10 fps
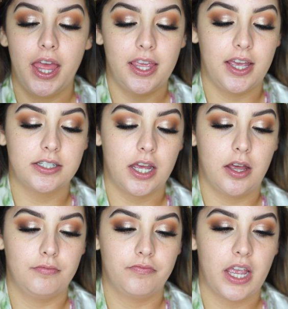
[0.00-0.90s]

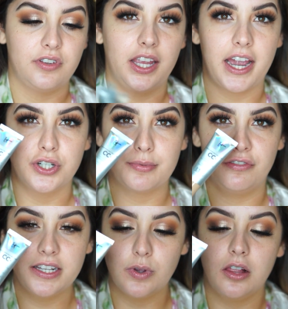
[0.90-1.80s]
foundation
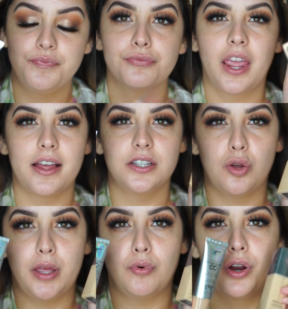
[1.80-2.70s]
and the
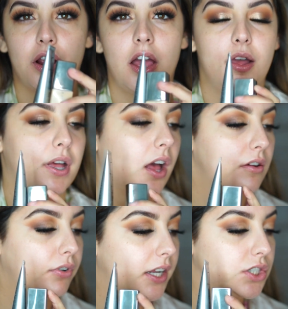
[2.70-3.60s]
CC
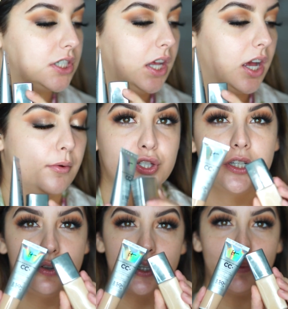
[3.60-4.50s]
cream. I really
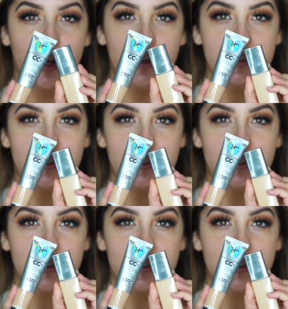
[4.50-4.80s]
like to mix